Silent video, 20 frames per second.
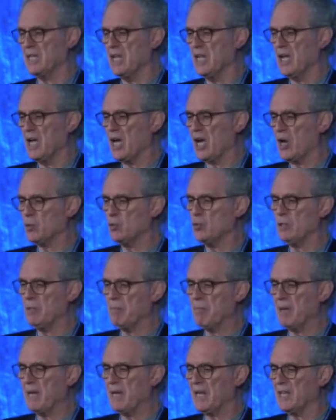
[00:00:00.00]
how do you
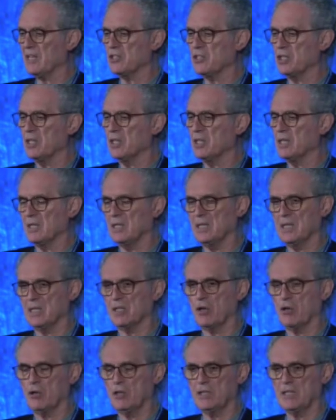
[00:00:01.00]
manage the
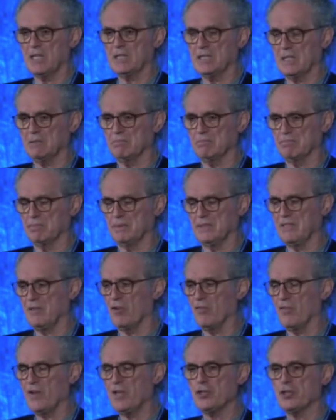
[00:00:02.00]
content, the
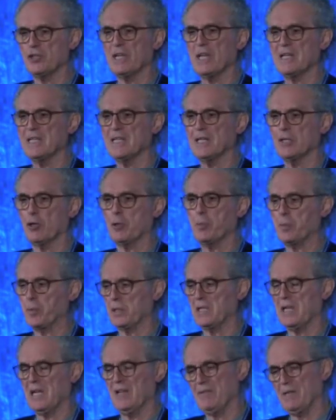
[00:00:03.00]
innovation at the corporate
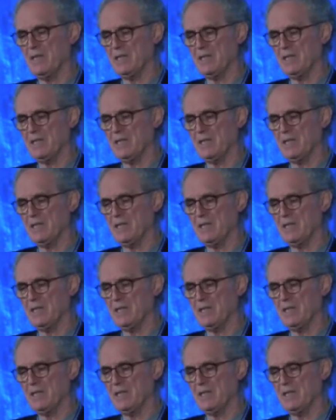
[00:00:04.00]
level?